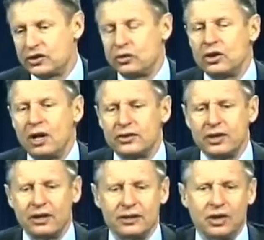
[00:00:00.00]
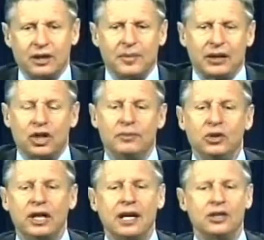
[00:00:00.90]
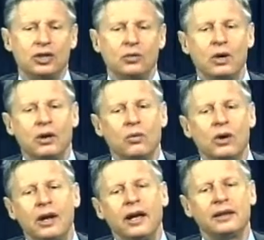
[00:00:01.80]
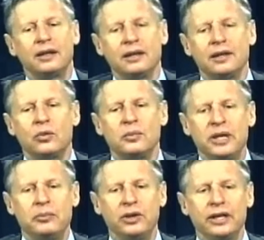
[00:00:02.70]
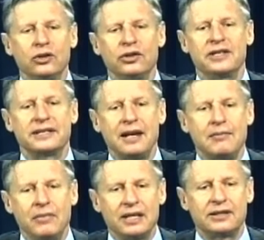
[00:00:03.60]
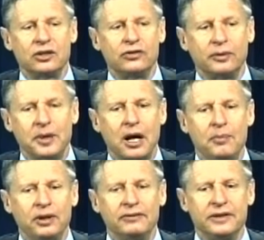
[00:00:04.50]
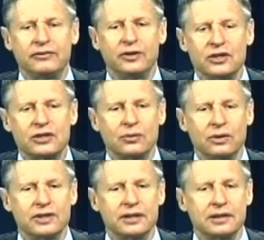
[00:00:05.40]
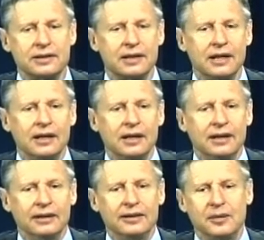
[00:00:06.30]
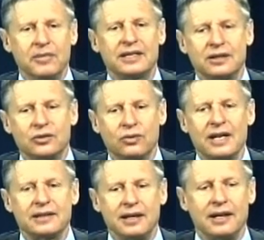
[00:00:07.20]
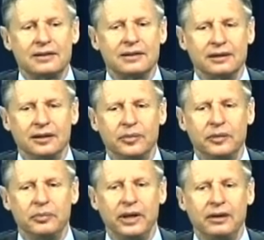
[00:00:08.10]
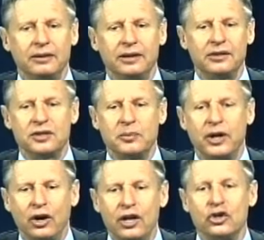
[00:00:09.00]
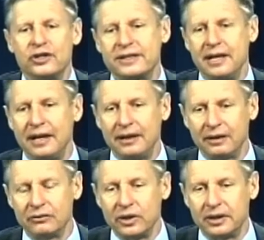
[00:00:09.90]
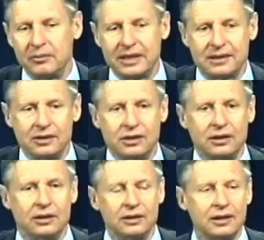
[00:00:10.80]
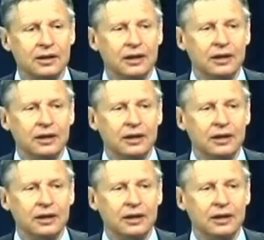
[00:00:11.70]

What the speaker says: so talking about communication 101, I think when people hear the same message from a couple of different sources, that the message resonates a little bit better, that there's a better understanding of what the message is.